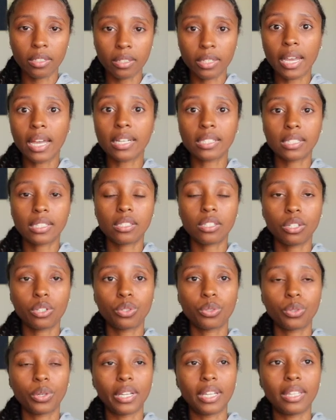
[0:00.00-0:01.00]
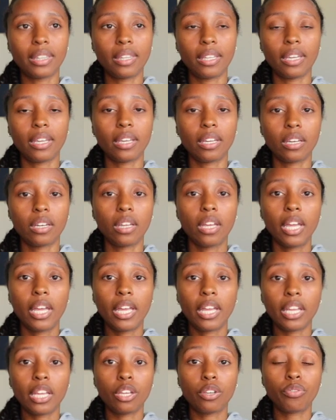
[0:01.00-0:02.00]
Yes, teal. And then
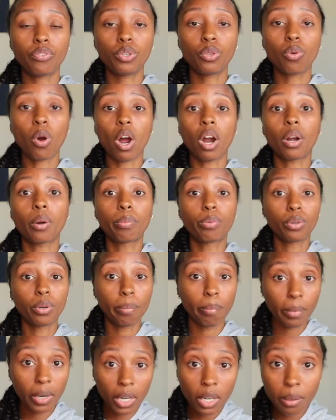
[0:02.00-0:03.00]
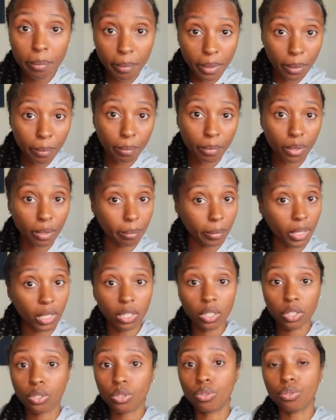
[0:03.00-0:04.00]
if you are a Premier member,
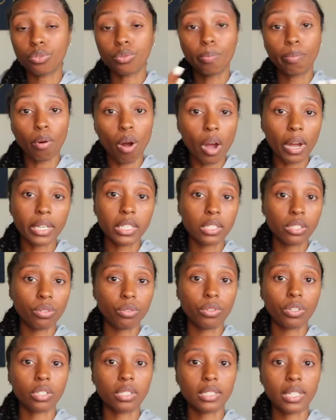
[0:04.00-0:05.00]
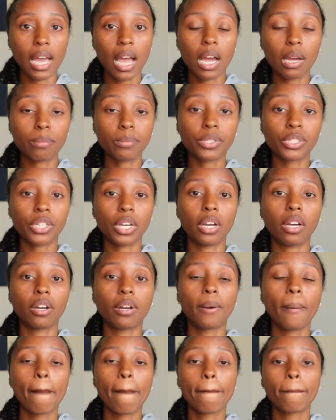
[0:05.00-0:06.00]
meaning you bought into their
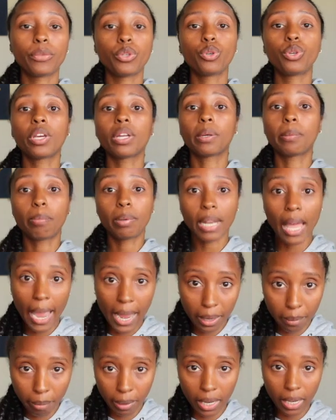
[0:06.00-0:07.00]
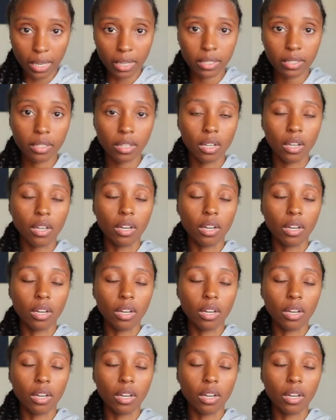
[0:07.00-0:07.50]
timeshare, you get a black band.